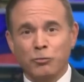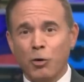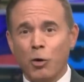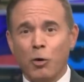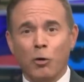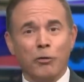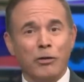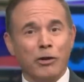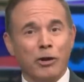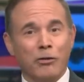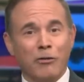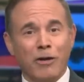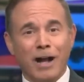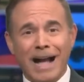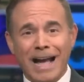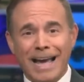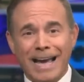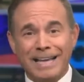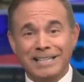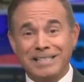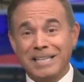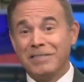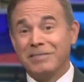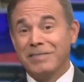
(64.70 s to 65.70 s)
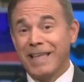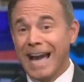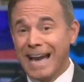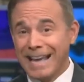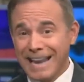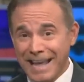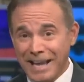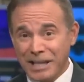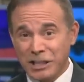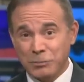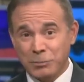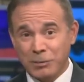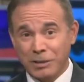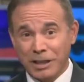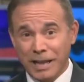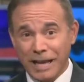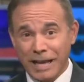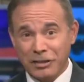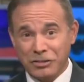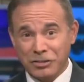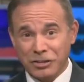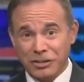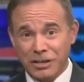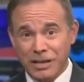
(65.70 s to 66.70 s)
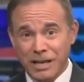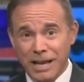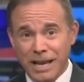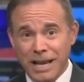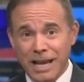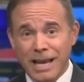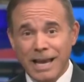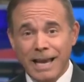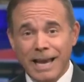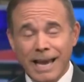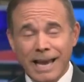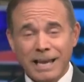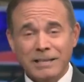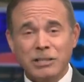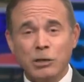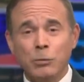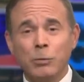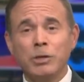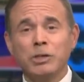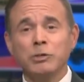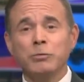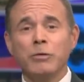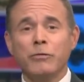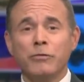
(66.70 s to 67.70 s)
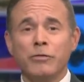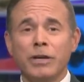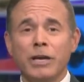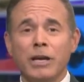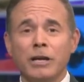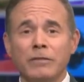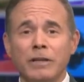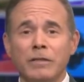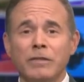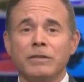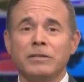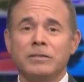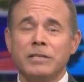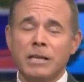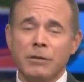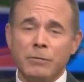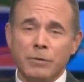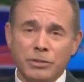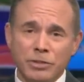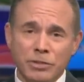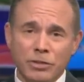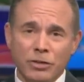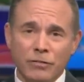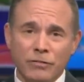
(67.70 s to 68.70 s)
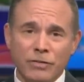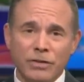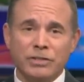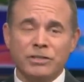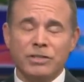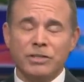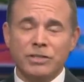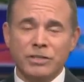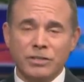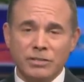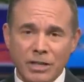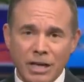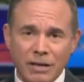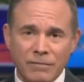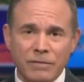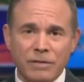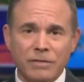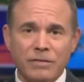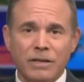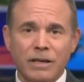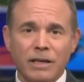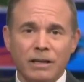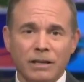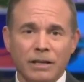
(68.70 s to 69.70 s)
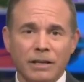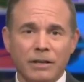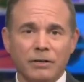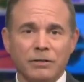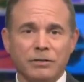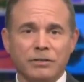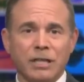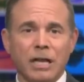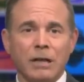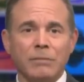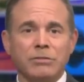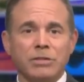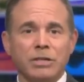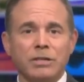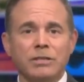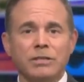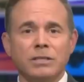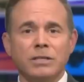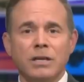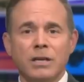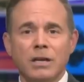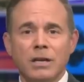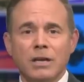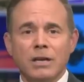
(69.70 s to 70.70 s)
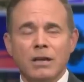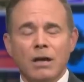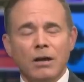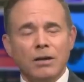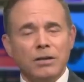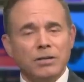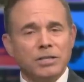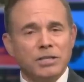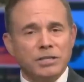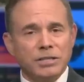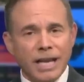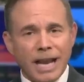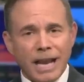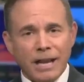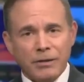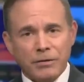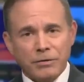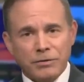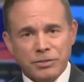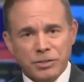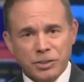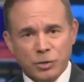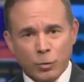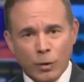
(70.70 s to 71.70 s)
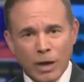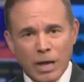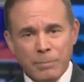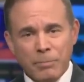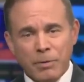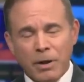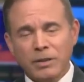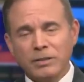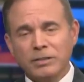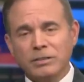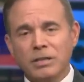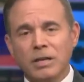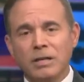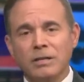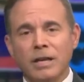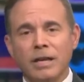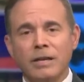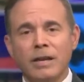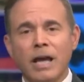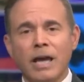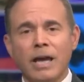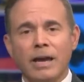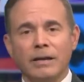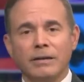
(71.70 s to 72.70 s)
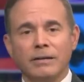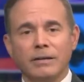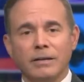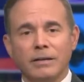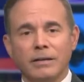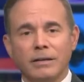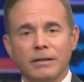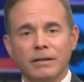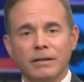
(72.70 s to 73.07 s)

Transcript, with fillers: roll their eyes at that explanation as it was revealed that the Secret Service discovered the illegal substance on a standard sweep on Sunday night.